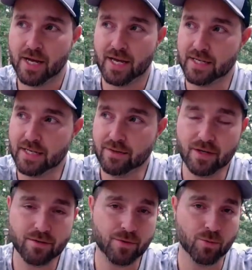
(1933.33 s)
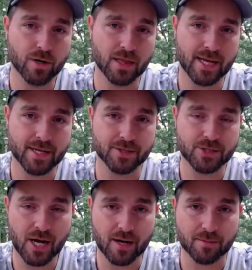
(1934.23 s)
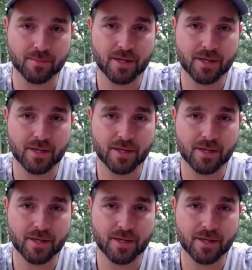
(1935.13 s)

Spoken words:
And even if you were to land a job,